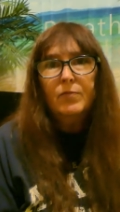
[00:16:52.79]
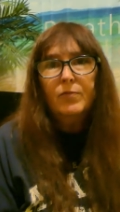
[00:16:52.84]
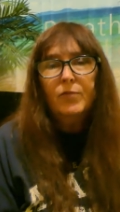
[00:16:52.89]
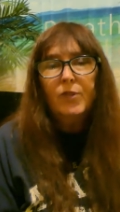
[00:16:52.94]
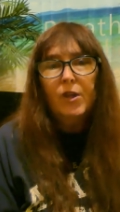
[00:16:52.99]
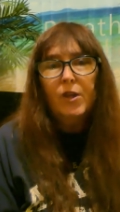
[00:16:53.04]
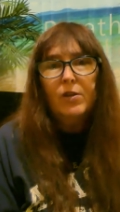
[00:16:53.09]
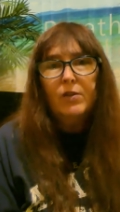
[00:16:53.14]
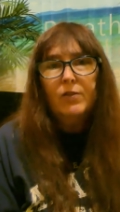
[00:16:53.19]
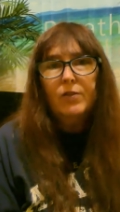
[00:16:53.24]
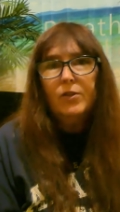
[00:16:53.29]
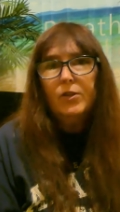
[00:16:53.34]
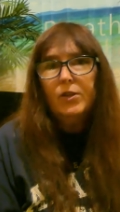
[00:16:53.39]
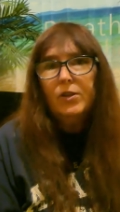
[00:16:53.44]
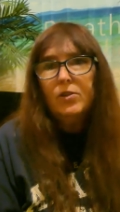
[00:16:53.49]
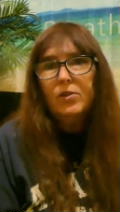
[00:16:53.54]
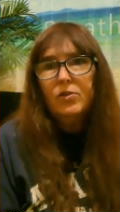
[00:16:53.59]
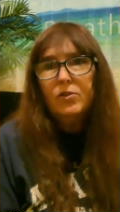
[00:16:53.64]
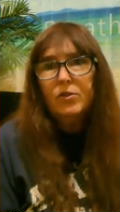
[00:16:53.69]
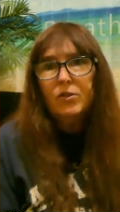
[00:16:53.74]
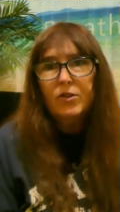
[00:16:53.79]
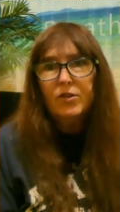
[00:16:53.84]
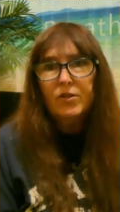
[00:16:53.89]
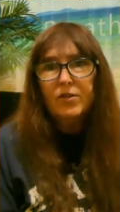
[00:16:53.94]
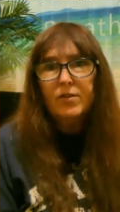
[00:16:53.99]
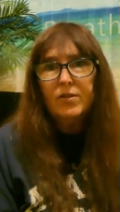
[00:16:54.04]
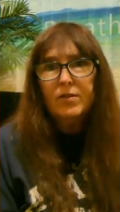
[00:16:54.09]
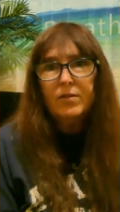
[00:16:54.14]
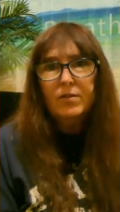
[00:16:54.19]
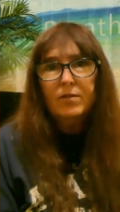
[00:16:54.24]
blog footage or
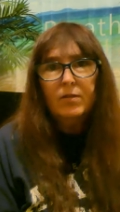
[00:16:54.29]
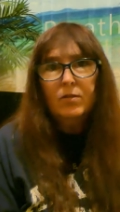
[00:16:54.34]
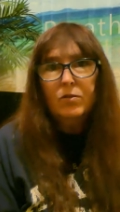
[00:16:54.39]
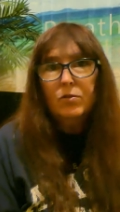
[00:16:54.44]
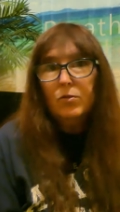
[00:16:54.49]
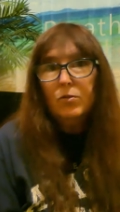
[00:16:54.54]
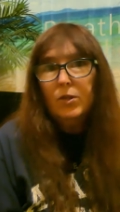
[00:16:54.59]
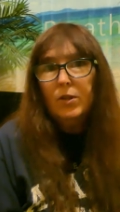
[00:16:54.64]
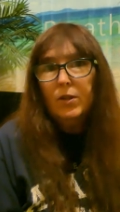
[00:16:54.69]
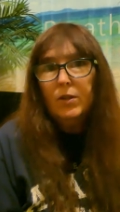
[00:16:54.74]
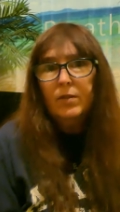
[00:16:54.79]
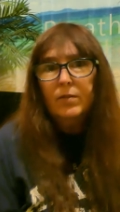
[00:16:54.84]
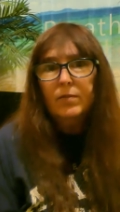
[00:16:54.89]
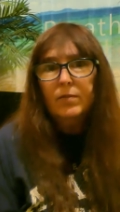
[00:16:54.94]
just enjoy it.